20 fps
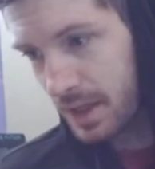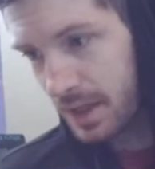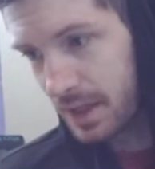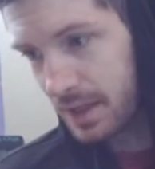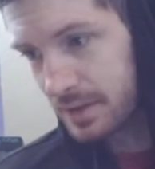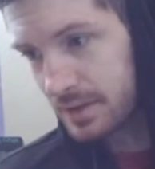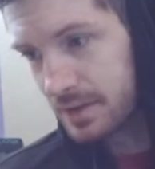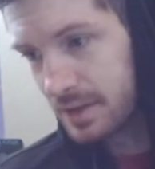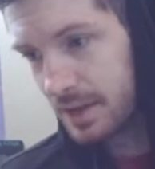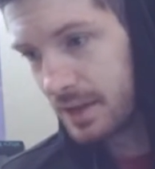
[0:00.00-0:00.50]

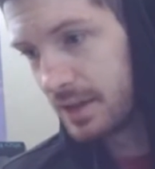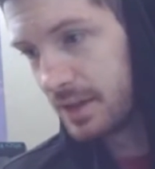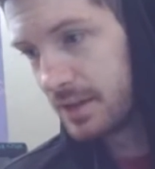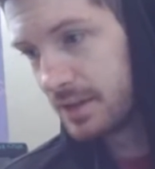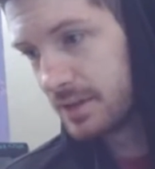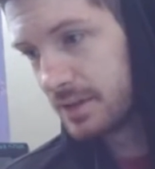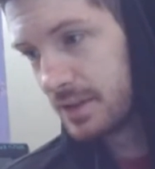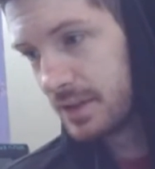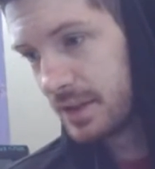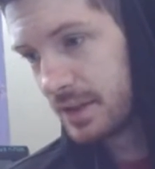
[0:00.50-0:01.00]

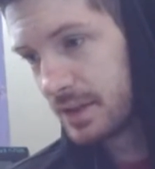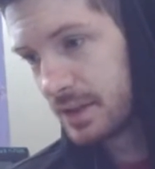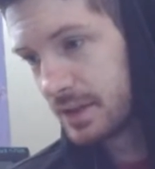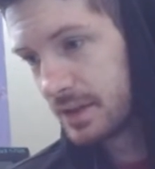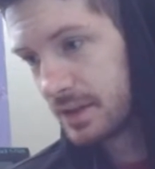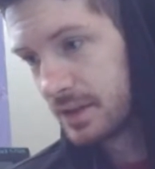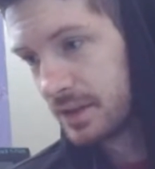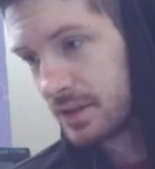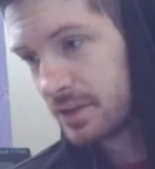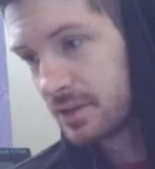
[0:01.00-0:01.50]
And
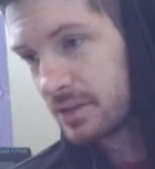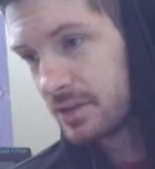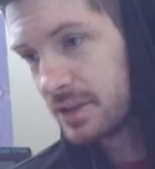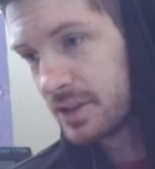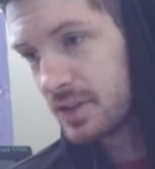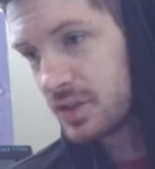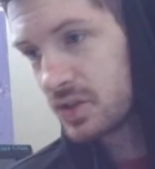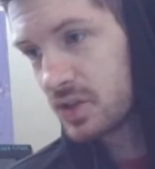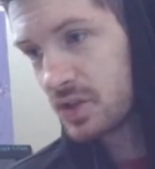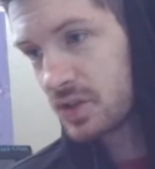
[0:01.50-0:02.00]

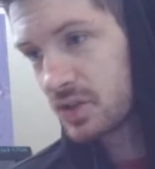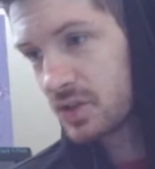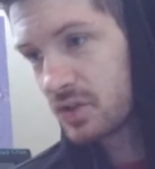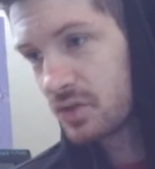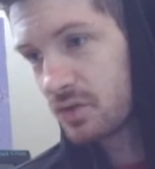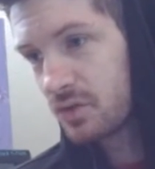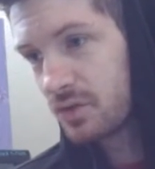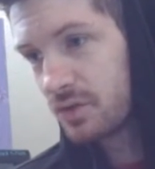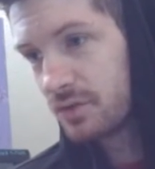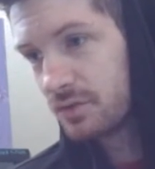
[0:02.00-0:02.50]
literally
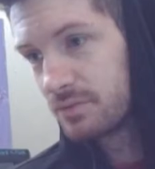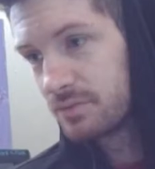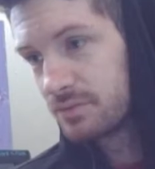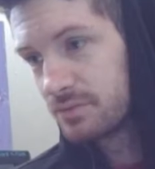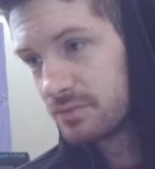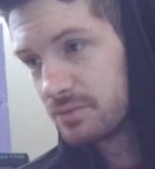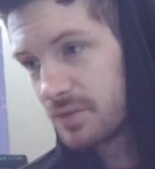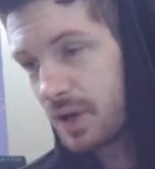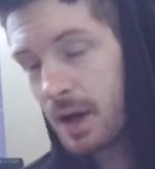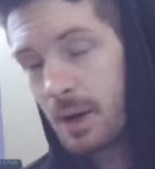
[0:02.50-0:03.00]
just
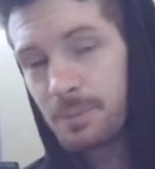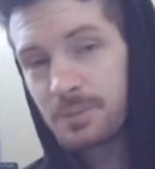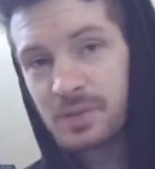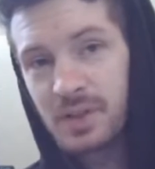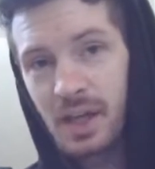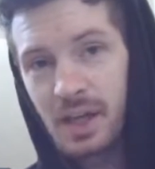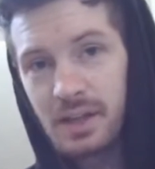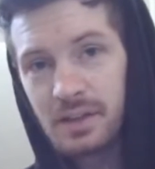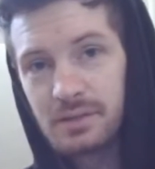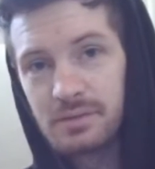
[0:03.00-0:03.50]

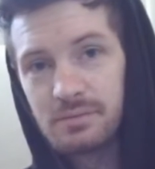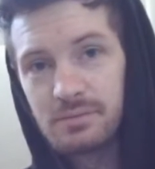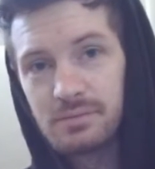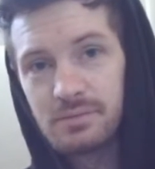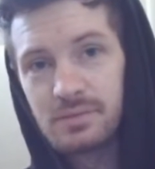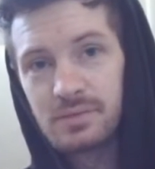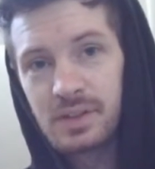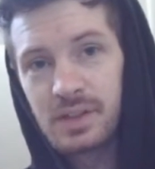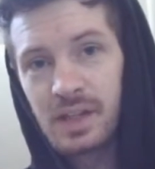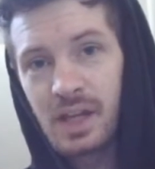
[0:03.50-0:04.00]
update
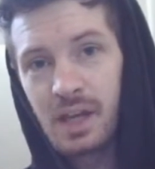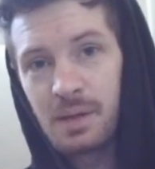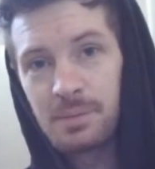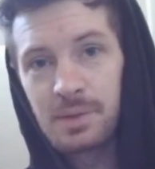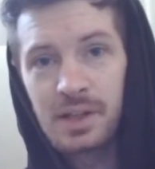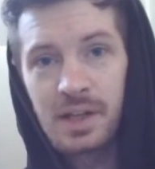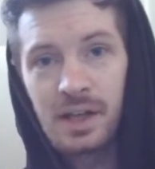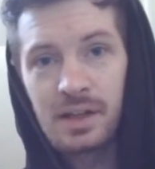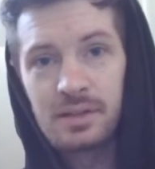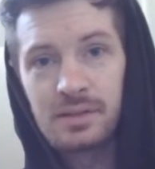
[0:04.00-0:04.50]
the game
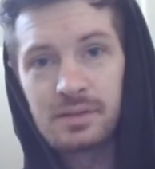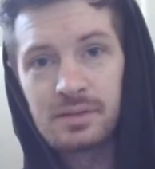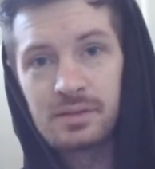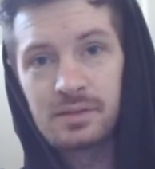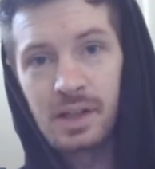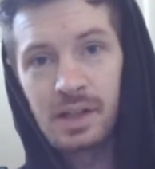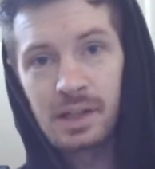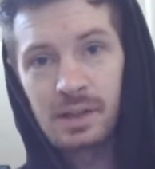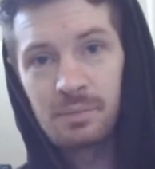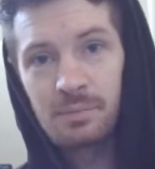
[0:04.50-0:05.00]
again,
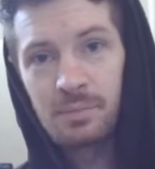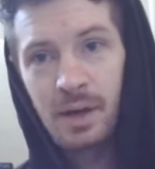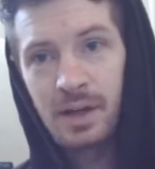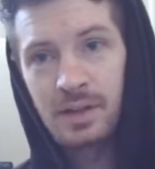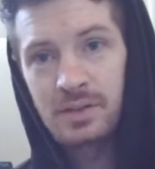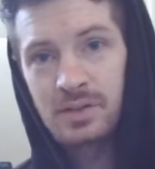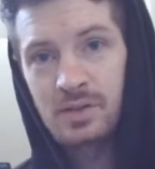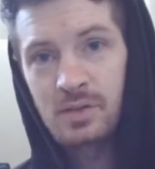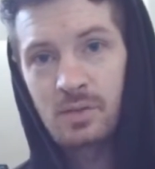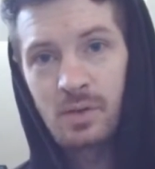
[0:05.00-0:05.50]
like
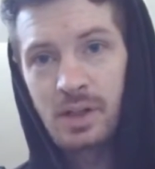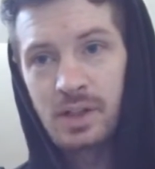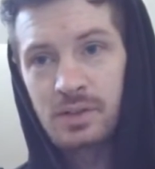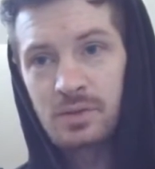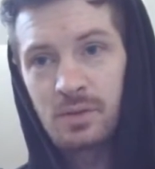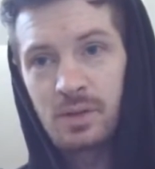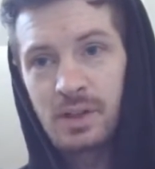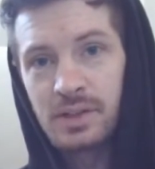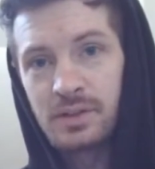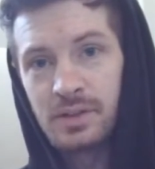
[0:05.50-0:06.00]
PES
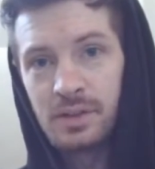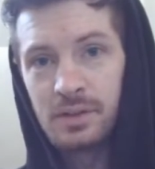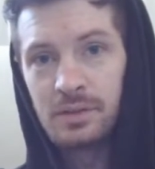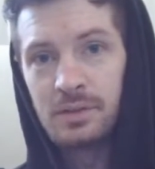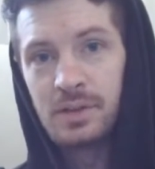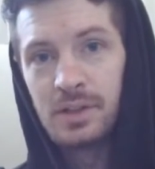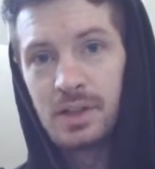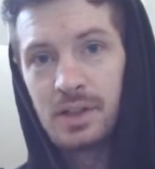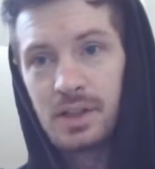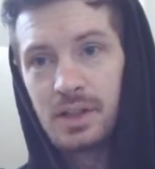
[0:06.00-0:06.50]
2022.